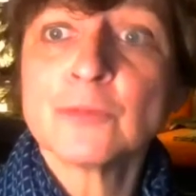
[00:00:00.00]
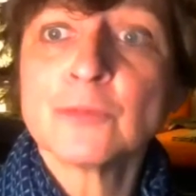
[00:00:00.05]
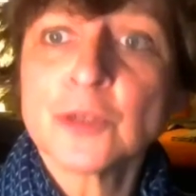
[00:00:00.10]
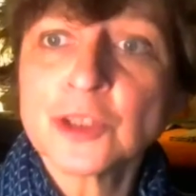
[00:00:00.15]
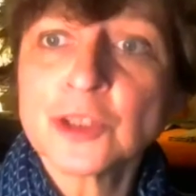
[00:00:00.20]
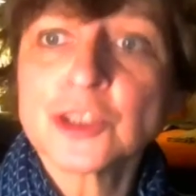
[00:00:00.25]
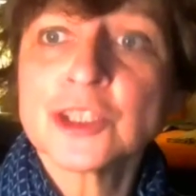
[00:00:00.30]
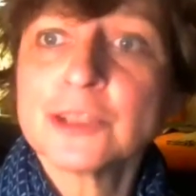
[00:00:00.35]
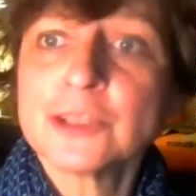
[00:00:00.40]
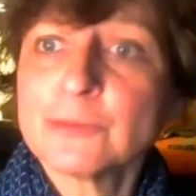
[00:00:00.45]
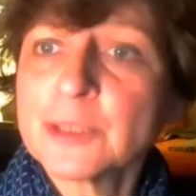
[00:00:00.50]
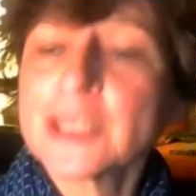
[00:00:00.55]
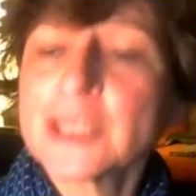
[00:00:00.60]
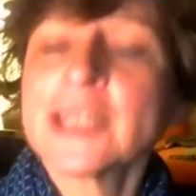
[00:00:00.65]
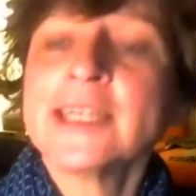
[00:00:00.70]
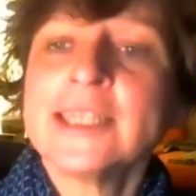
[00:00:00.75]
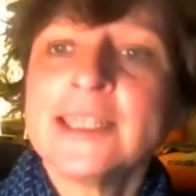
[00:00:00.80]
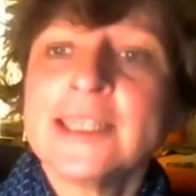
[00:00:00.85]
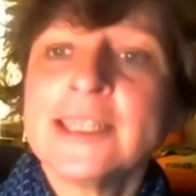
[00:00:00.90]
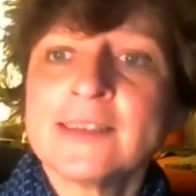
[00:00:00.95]
watch it, we
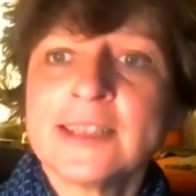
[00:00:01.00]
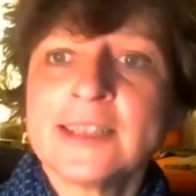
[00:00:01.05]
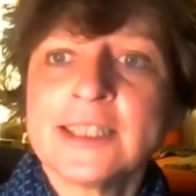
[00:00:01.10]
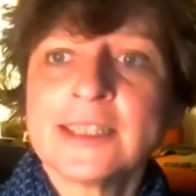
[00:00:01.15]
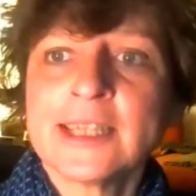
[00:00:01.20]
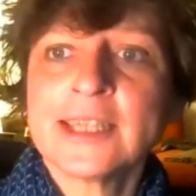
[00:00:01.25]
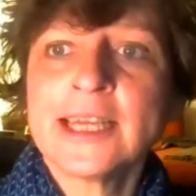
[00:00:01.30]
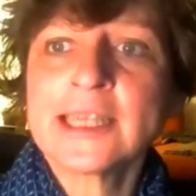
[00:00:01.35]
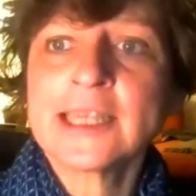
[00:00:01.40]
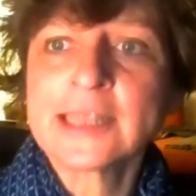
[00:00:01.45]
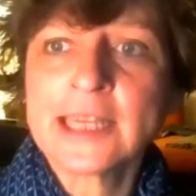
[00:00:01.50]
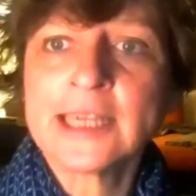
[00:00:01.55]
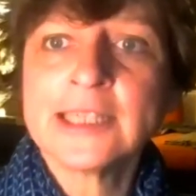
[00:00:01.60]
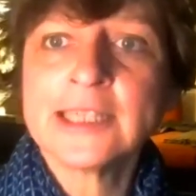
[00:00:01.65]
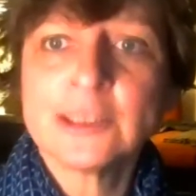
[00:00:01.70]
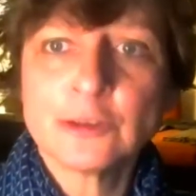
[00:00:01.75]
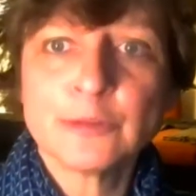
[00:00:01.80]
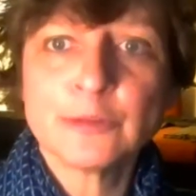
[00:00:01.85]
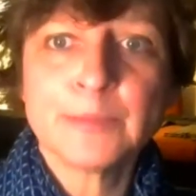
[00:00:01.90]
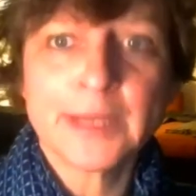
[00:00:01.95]
can easily take that
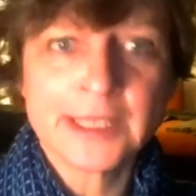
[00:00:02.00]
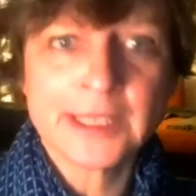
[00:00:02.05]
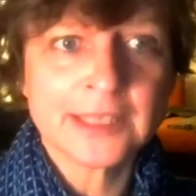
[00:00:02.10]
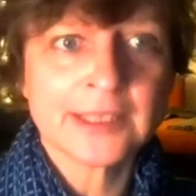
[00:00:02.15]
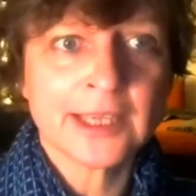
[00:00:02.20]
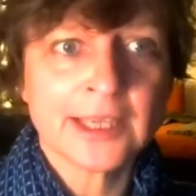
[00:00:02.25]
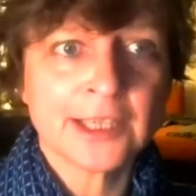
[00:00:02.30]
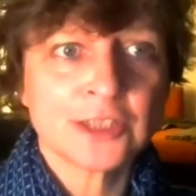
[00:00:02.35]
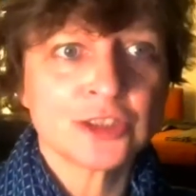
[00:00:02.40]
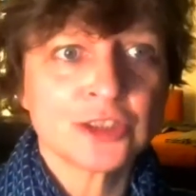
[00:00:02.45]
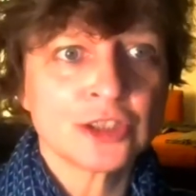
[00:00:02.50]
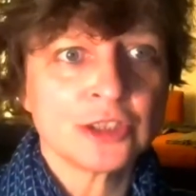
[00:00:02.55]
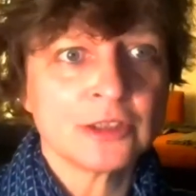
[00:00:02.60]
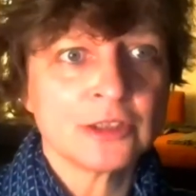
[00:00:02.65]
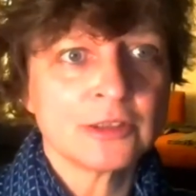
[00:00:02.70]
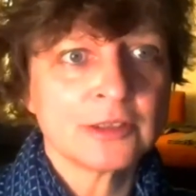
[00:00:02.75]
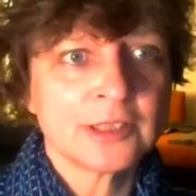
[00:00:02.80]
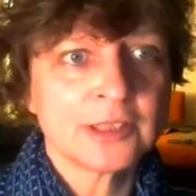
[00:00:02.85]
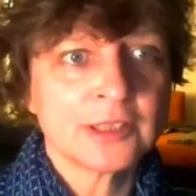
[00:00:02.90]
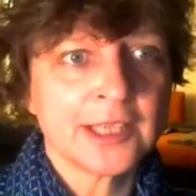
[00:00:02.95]
into meditation,
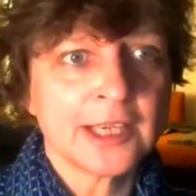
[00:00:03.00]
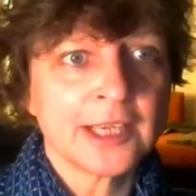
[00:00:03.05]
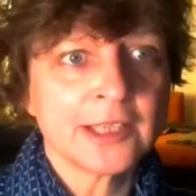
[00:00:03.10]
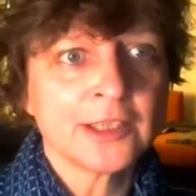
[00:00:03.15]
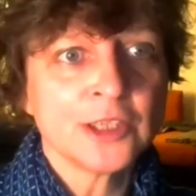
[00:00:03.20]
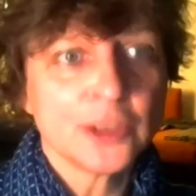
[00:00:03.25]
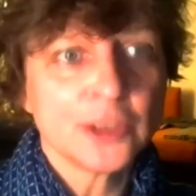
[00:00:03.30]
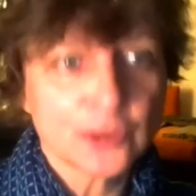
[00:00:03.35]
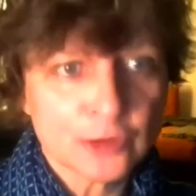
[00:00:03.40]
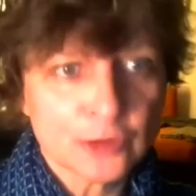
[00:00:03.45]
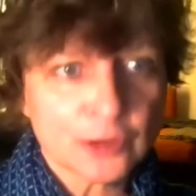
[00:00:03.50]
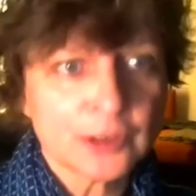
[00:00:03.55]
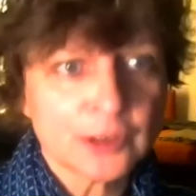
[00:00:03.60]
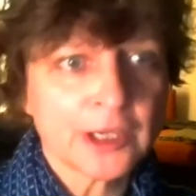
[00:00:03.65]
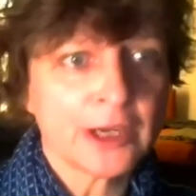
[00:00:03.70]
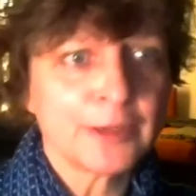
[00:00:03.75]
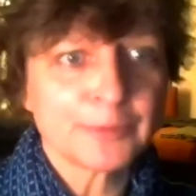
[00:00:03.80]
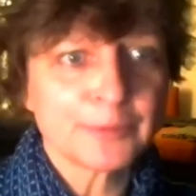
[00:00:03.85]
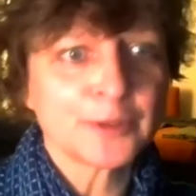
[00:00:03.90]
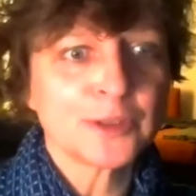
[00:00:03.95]
you know. So
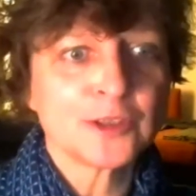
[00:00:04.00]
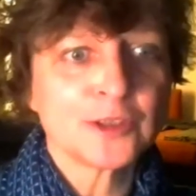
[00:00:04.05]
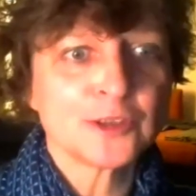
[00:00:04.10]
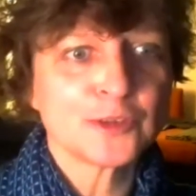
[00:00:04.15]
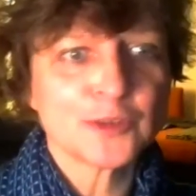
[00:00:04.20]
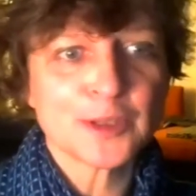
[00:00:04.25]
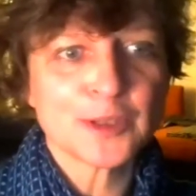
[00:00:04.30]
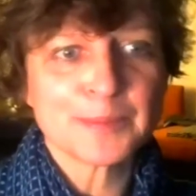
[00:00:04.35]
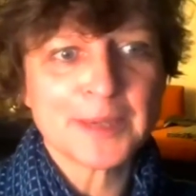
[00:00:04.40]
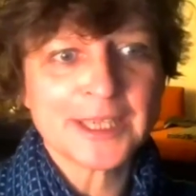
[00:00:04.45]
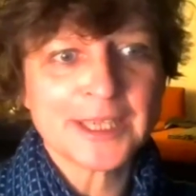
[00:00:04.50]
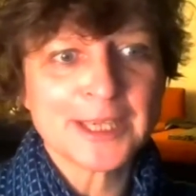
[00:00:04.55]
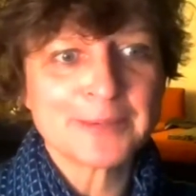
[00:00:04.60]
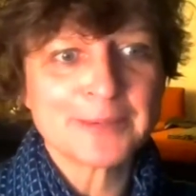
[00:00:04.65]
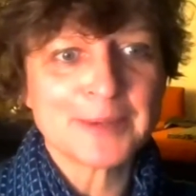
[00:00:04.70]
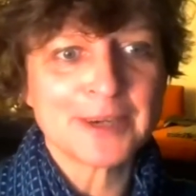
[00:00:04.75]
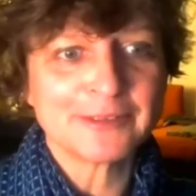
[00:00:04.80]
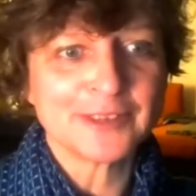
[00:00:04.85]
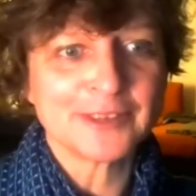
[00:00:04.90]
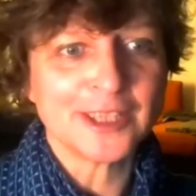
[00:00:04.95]
now I'm going to do the metta
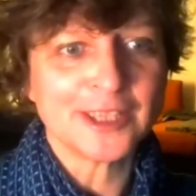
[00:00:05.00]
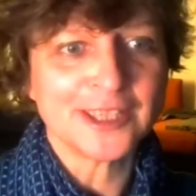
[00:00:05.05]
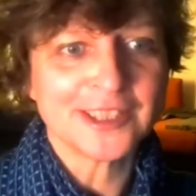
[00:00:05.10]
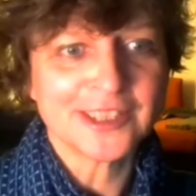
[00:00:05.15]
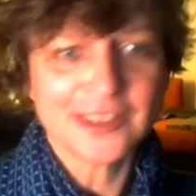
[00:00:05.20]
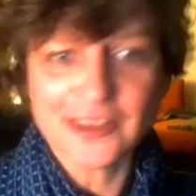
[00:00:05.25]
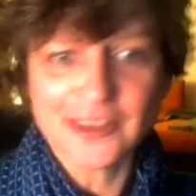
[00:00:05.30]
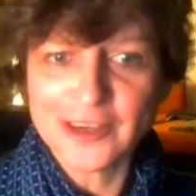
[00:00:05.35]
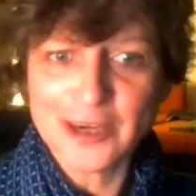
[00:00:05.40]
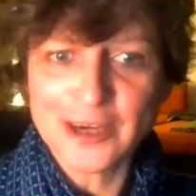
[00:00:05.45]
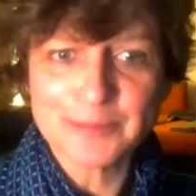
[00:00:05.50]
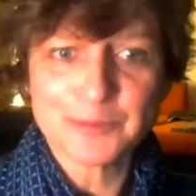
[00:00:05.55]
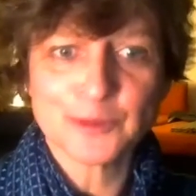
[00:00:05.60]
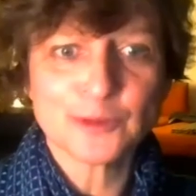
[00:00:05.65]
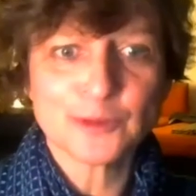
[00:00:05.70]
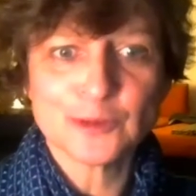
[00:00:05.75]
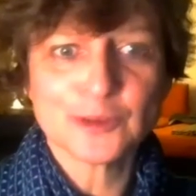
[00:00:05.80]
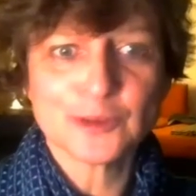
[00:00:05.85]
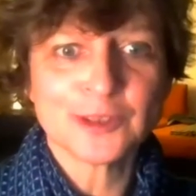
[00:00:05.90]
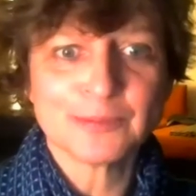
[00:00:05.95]
bhavana, you know, I'm
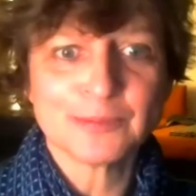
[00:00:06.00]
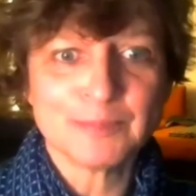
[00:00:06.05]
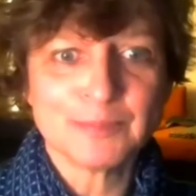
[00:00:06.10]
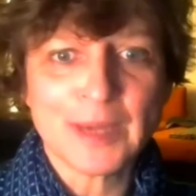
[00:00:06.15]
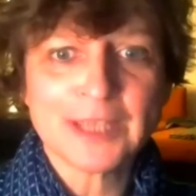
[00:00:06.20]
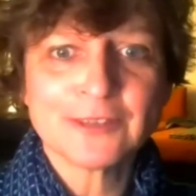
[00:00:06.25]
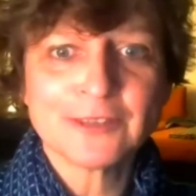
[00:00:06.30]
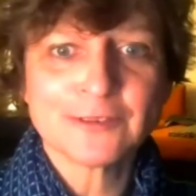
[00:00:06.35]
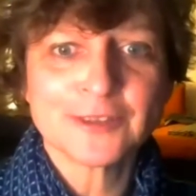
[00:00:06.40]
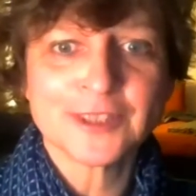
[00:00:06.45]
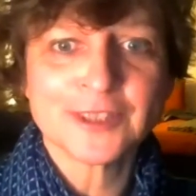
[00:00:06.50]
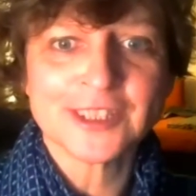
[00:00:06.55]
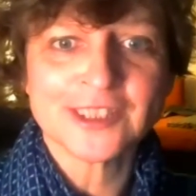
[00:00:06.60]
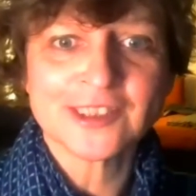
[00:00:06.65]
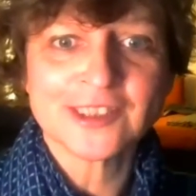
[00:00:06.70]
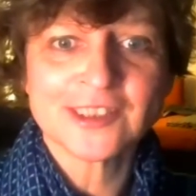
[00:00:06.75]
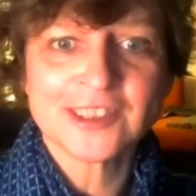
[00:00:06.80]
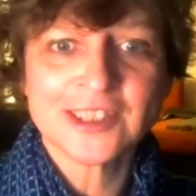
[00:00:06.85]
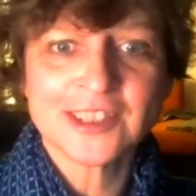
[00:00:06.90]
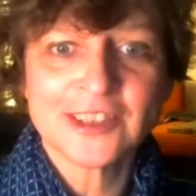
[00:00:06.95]
doing
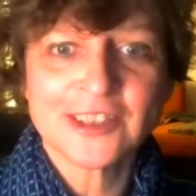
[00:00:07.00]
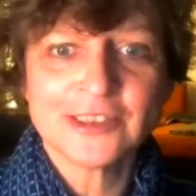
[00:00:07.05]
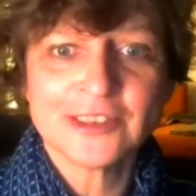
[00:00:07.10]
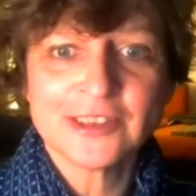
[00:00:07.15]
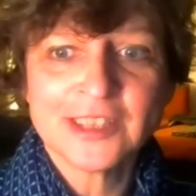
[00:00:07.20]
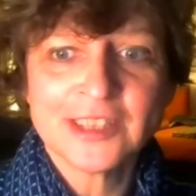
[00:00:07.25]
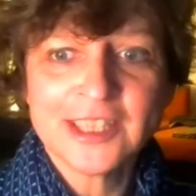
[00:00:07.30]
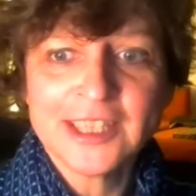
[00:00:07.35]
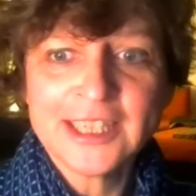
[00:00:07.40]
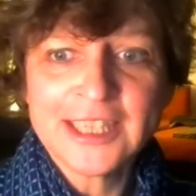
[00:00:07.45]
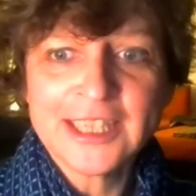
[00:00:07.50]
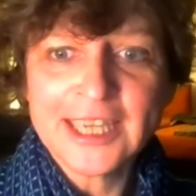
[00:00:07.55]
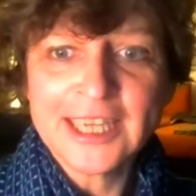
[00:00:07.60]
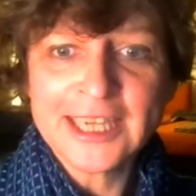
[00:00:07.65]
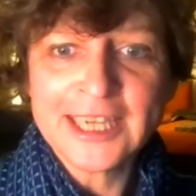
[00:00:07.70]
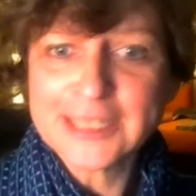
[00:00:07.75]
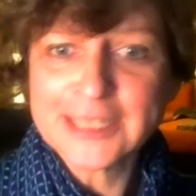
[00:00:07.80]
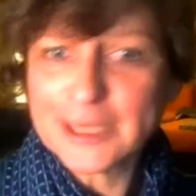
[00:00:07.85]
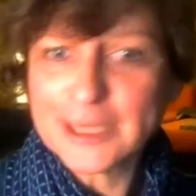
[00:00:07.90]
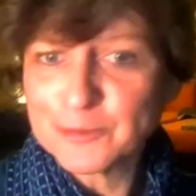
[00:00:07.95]
mindfulness, you know,
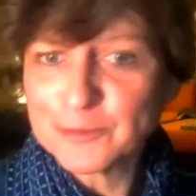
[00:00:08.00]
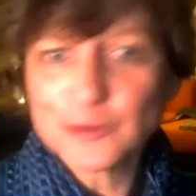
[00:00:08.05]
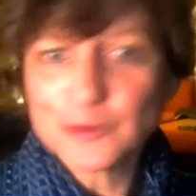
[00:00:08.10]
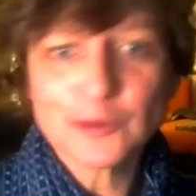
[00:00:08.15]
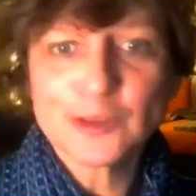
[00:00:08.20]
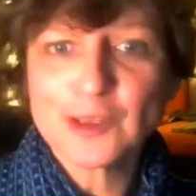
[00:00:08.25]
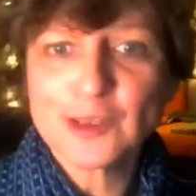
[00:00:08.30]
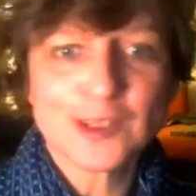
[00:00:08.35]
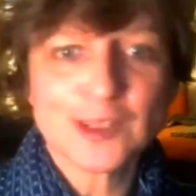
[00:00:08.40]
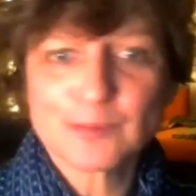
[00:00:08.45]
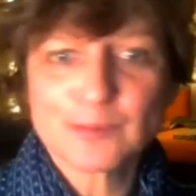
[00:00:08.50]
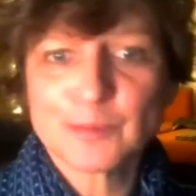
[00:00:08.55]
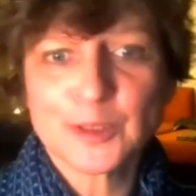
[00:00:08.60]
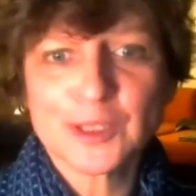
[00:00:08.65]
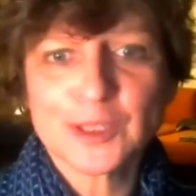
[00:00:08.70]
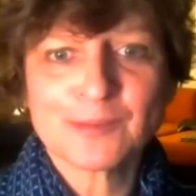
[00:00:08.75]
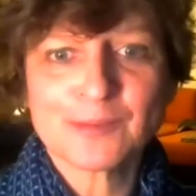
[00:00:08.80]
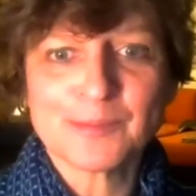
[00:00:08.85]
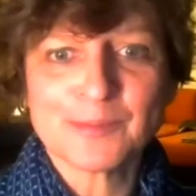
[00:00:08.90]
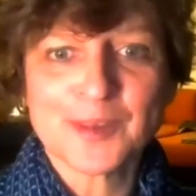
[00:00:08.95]
and I'm doing this
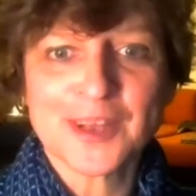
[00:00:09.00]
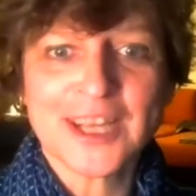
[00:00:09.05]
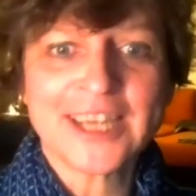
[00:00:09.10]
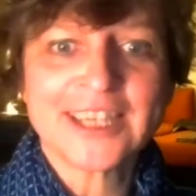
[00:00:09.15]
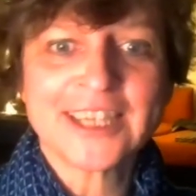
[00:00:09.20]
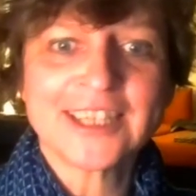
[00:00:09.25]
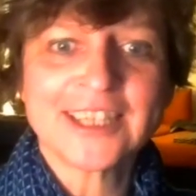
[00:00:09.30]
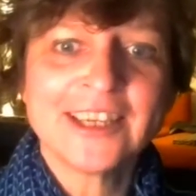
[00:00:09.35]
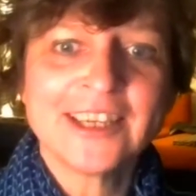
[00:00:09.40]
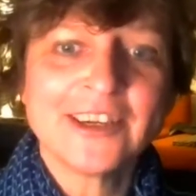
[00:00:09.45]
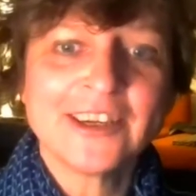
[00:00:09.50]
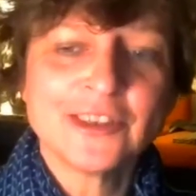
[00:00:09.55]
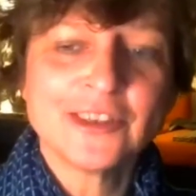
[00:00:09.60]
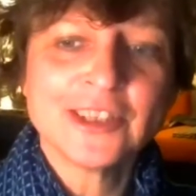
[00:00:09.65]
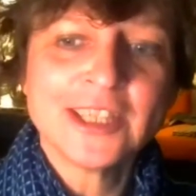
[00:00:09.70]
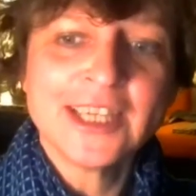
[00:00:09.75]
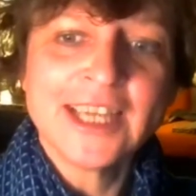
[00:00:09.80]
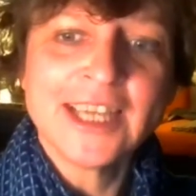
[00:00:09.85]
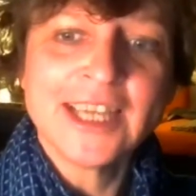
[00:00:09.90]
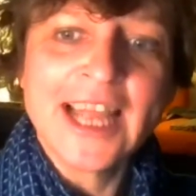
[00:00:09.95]
Buddhism thing, you know,
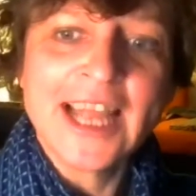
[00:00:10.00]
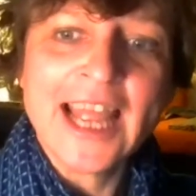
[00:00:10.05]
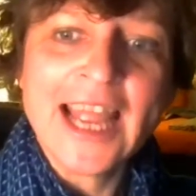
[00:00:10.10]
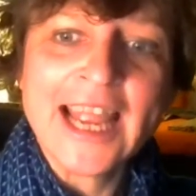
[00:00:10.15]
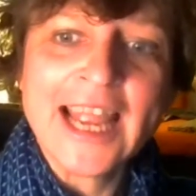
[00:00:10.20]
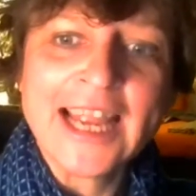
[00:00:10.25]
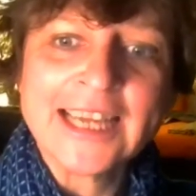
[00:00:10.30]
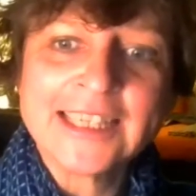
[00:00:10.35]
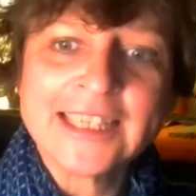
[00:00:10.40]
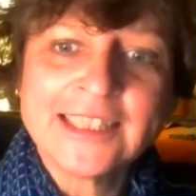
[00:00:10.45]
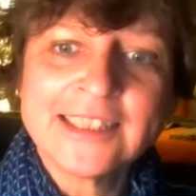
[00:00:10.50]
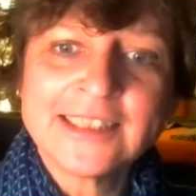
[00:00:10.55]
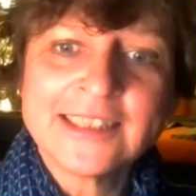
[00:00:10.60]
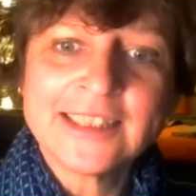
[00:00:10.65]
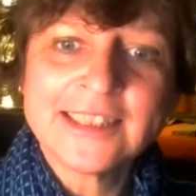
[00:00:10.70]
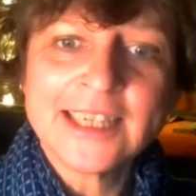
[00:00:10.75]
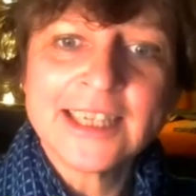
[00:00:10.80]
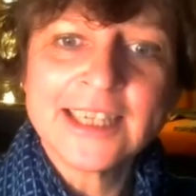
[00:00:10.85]
and